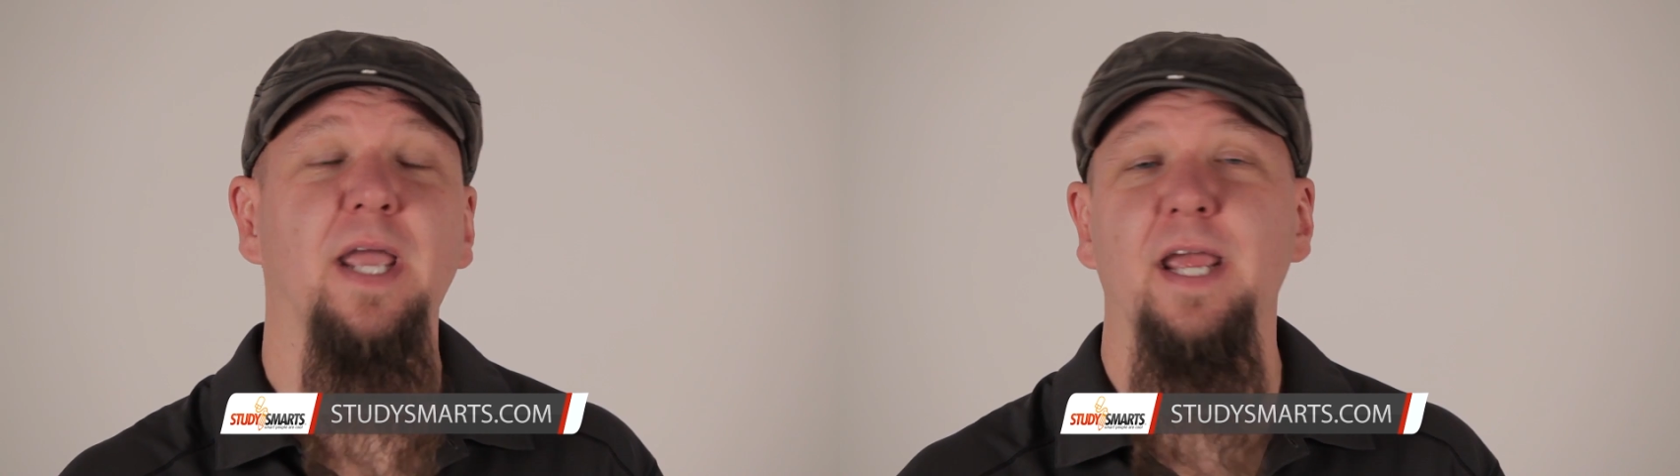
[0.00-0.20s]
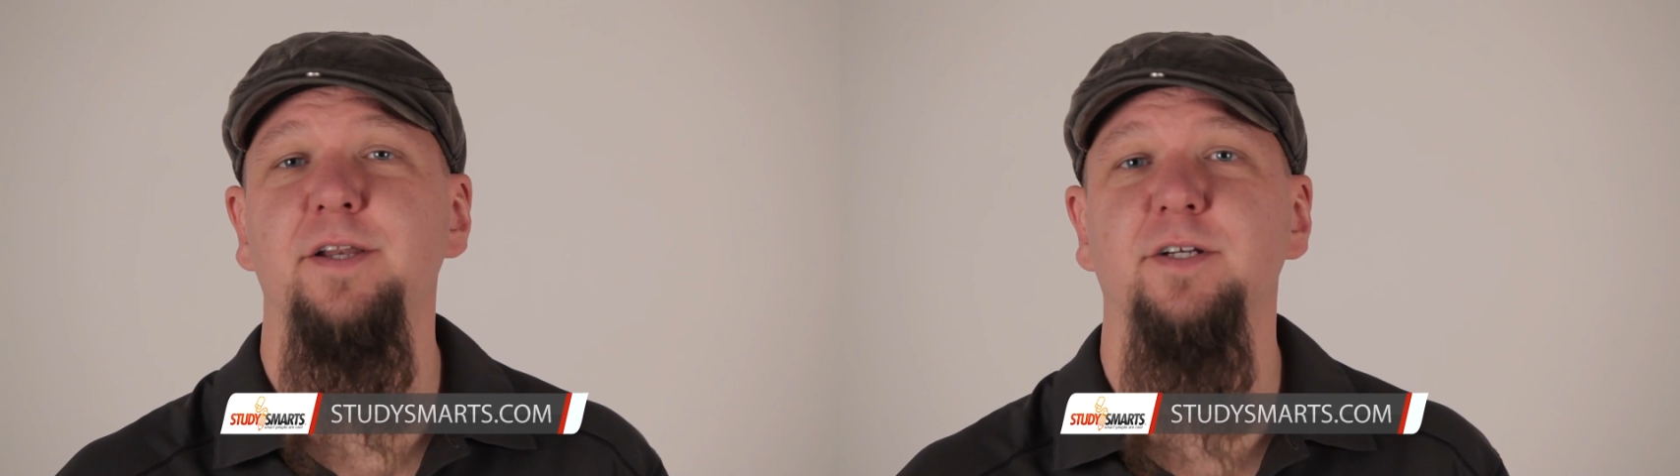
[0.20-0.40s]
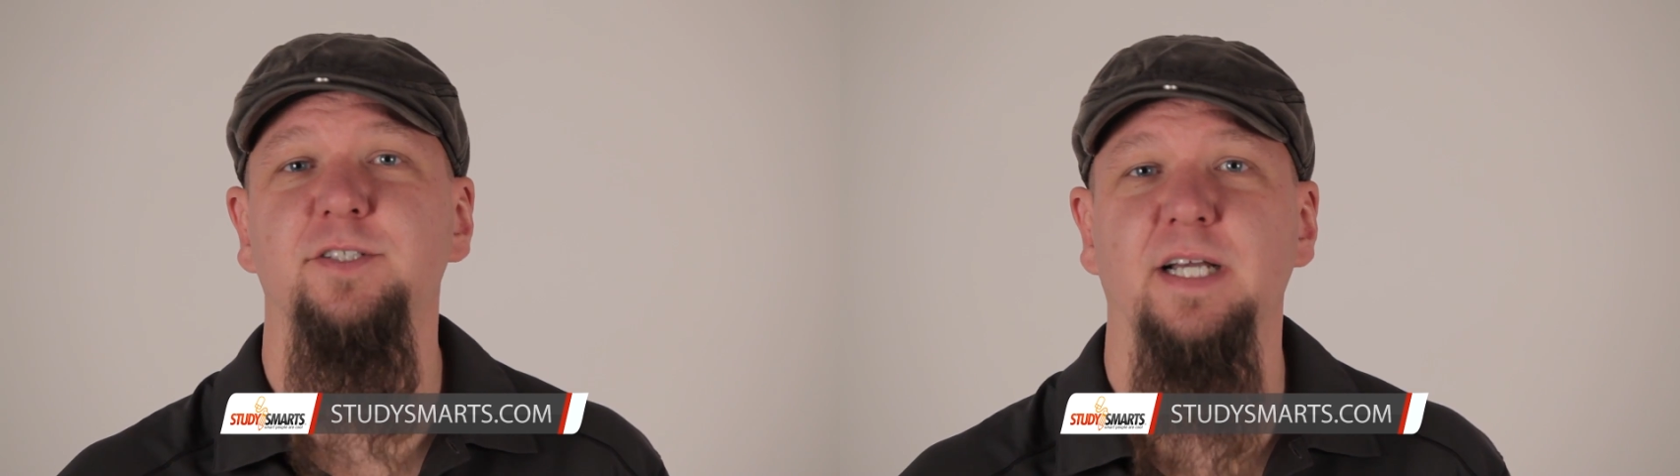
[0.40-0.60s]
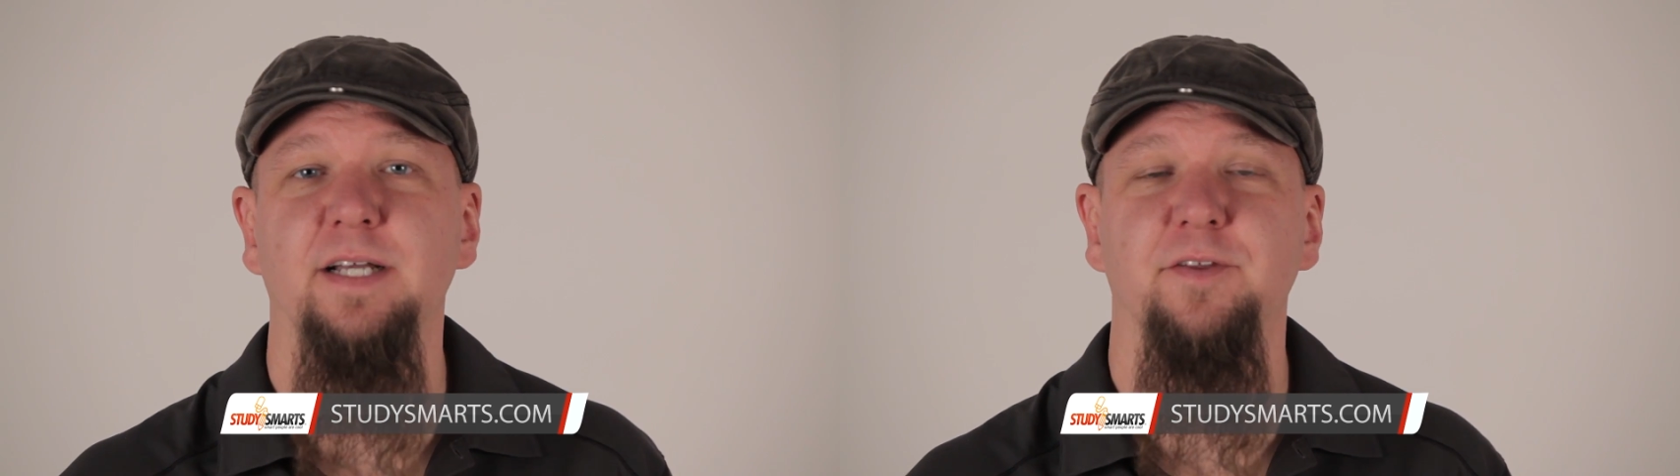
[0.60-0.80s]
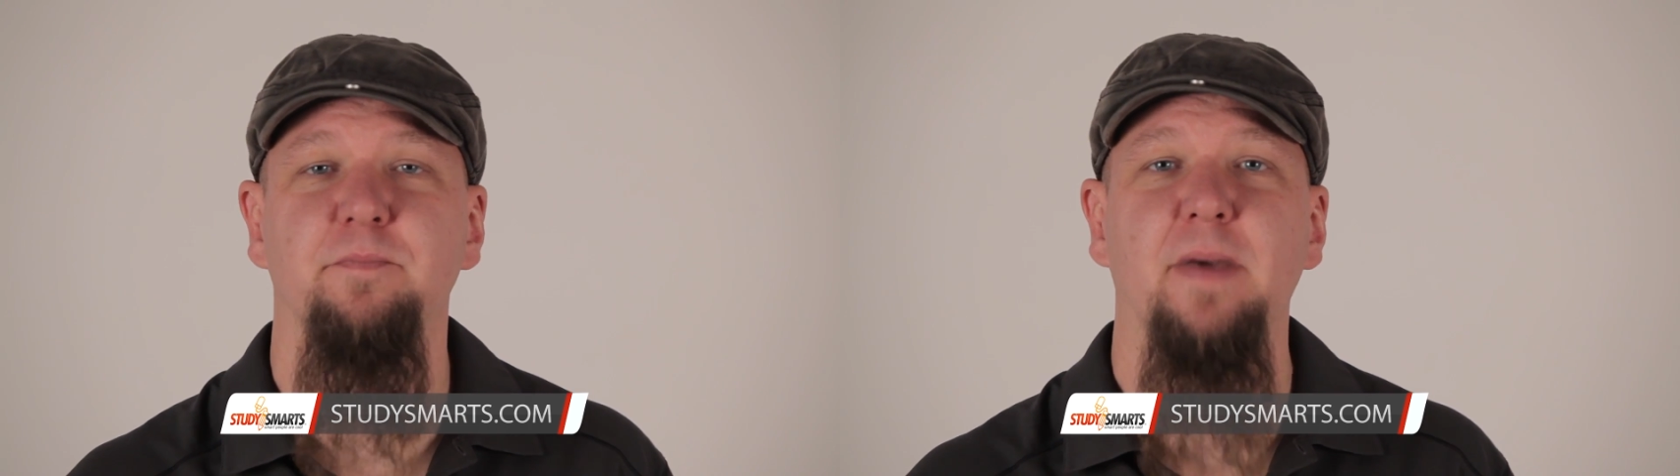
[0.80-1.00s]
and your
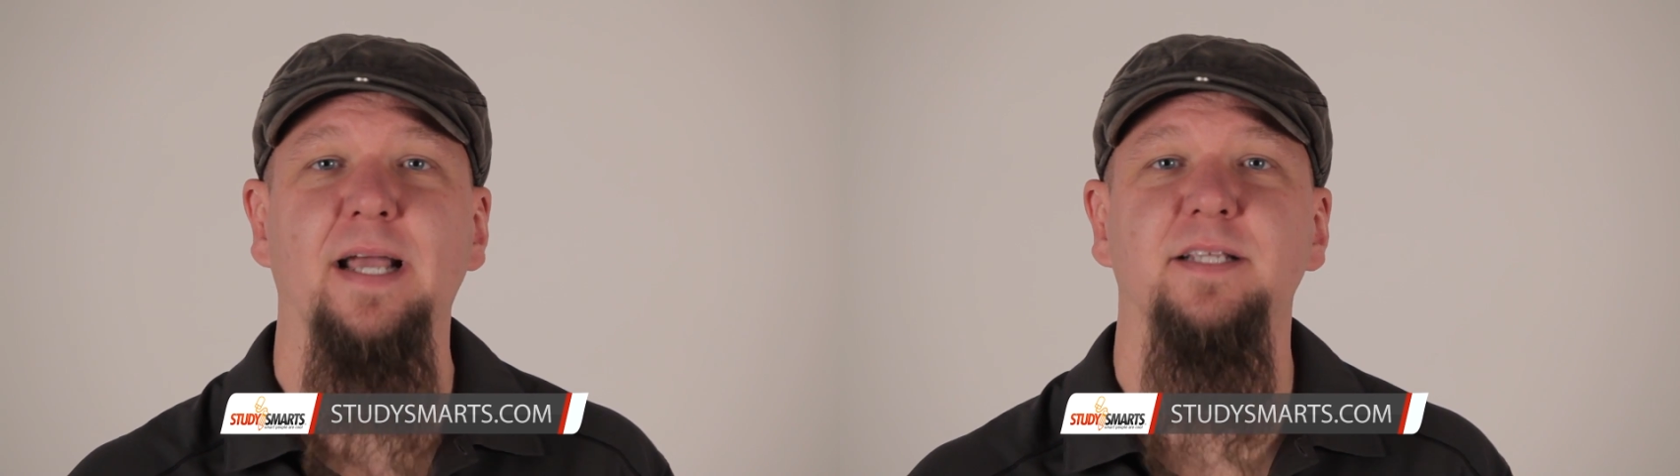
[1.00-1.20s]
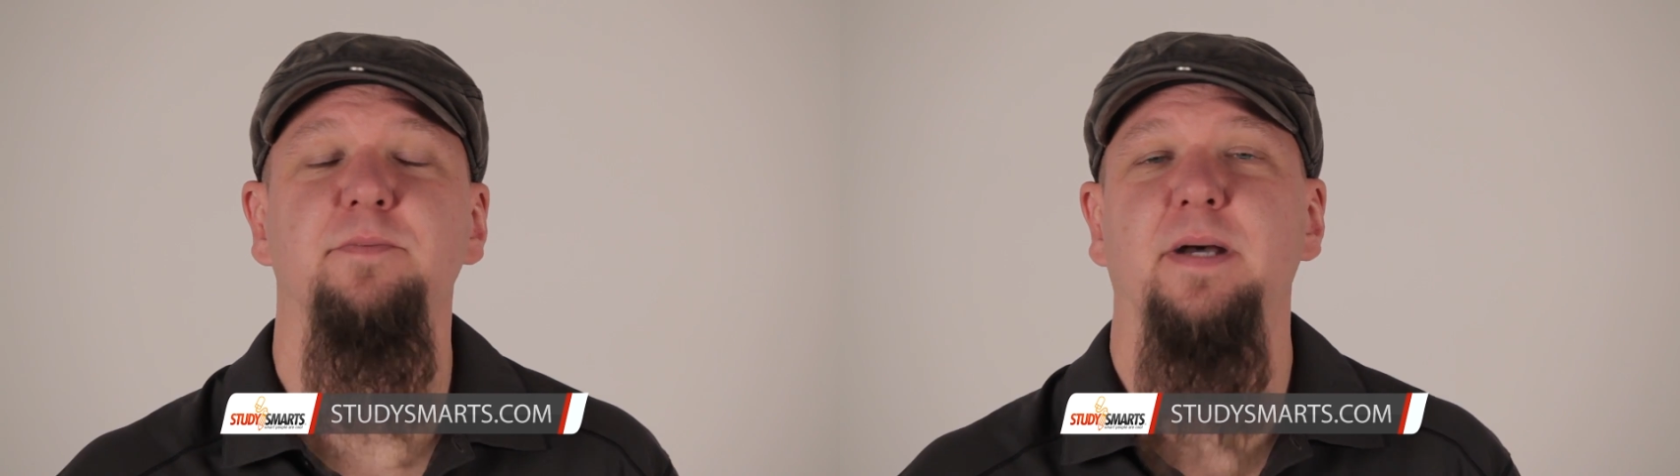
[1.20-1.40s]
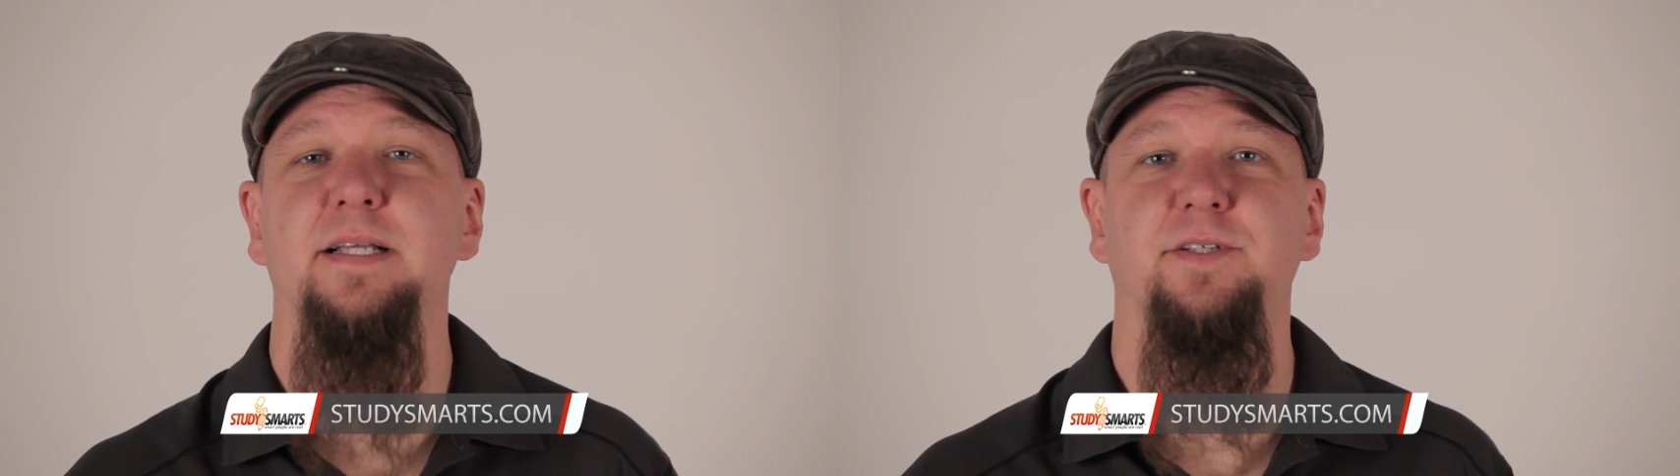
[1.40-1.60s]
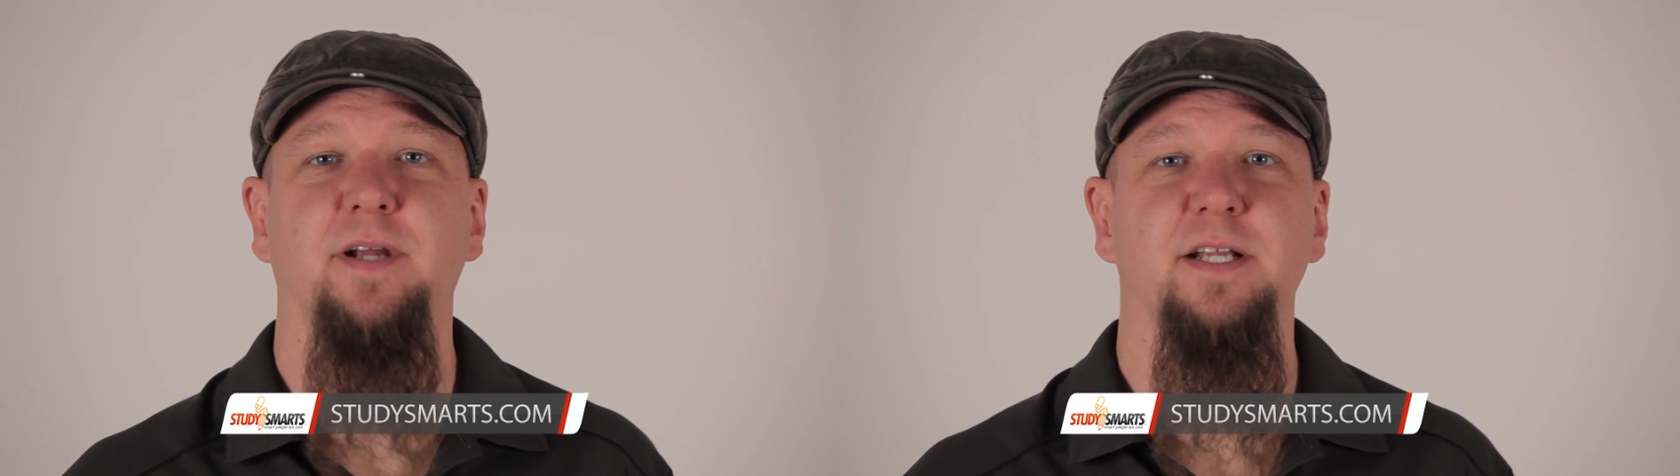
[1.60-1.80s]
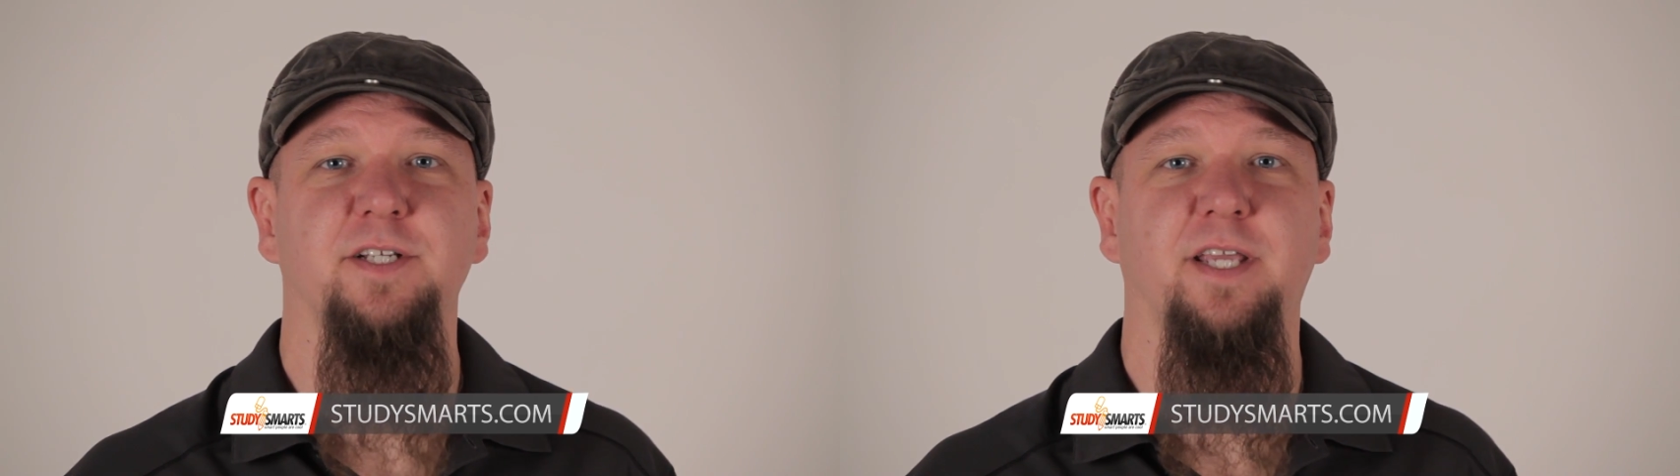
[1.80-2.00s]
child to maximize their
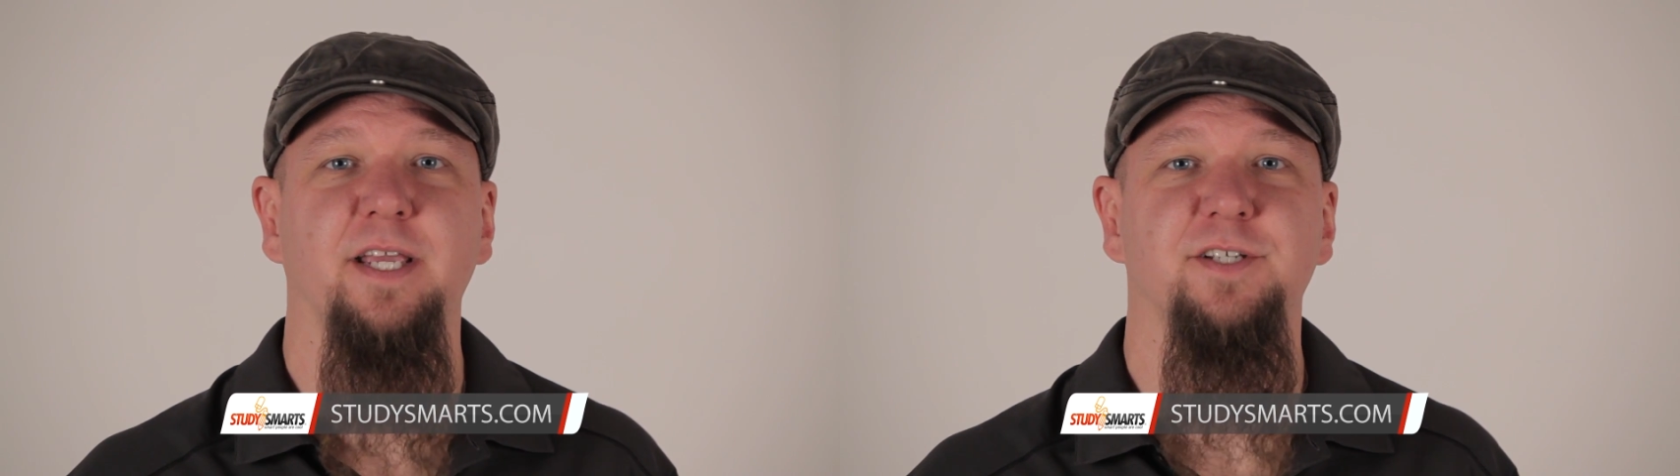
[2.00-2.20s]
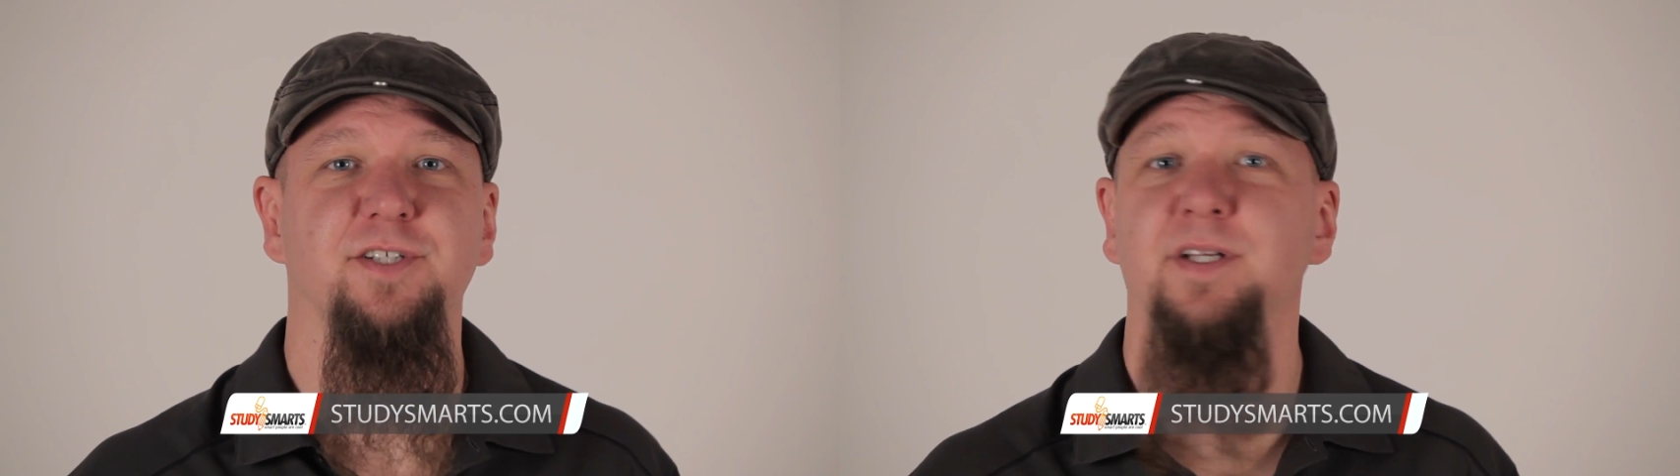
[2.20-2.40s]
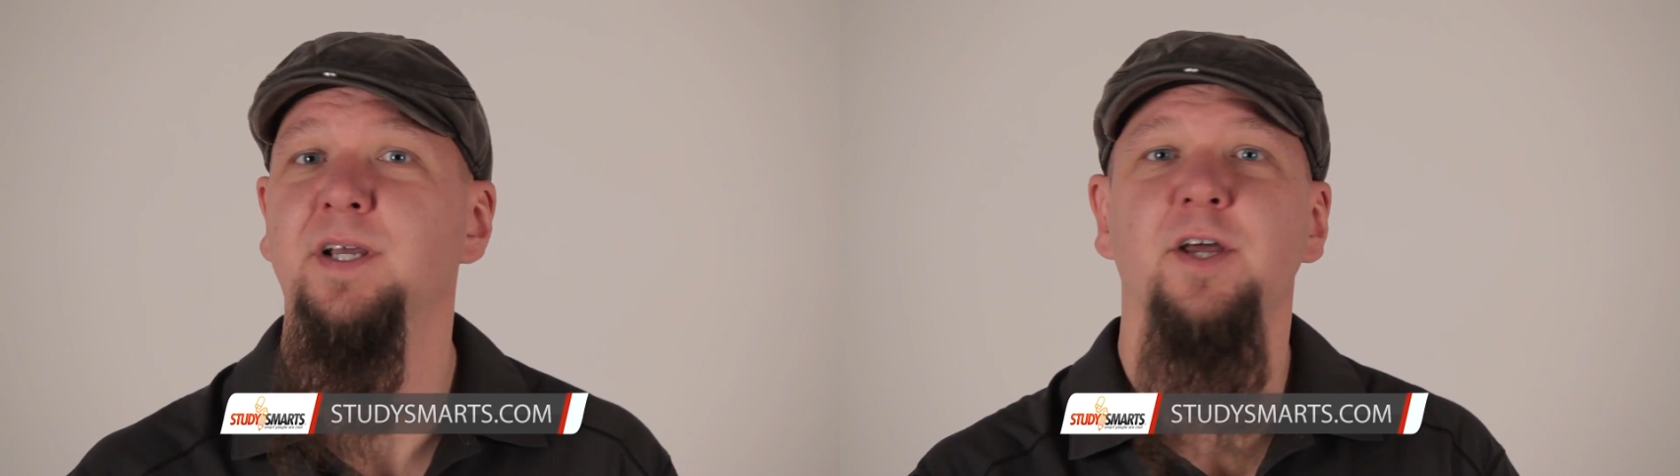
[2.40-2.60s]
education